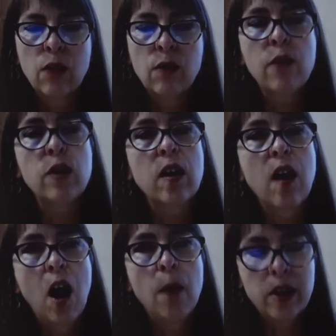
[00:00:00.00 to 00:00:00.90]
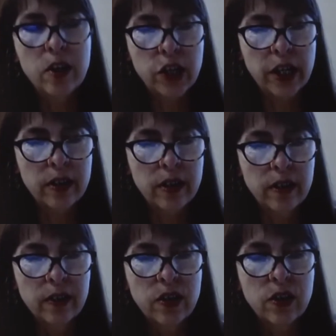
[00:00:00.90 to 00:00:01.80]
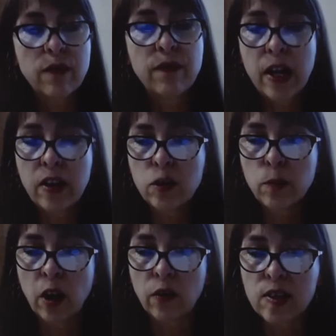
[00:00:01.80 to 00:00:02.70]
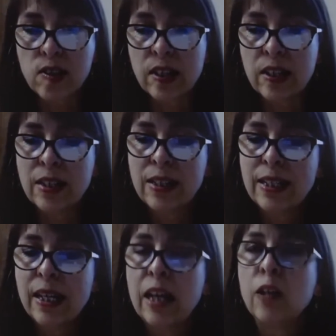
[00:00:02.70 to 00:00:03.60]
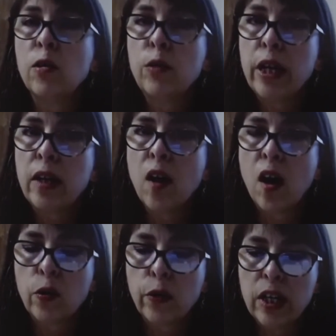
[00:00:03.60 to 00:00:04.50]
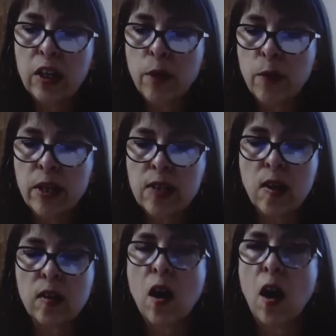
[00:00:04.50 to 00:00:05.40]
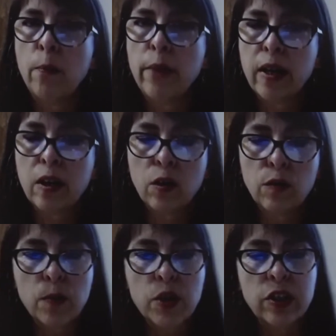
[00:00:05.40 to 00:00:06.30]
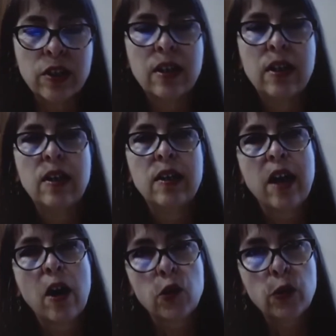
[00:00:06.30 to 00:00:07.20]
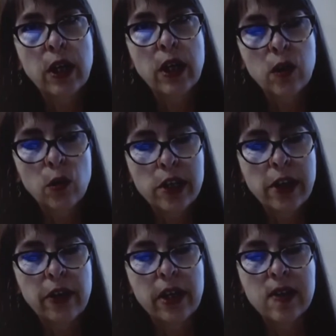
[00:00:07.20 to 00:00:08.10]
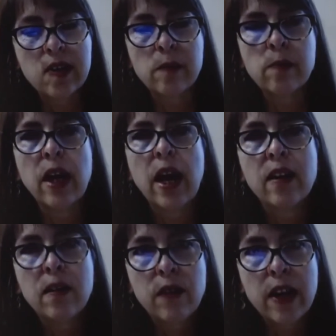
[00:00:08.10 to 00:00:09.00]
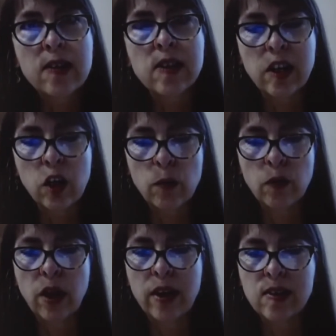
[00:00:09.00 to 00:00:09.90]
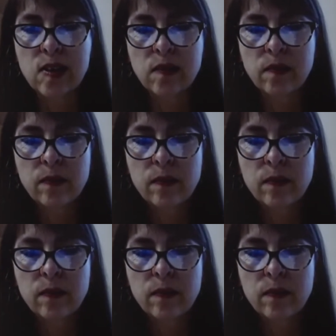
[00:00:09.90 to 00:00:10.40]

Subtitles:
around a common agenda to defend democracy, including concrete commitments on combating corruption, countering authoritarianism, and advancing human rights.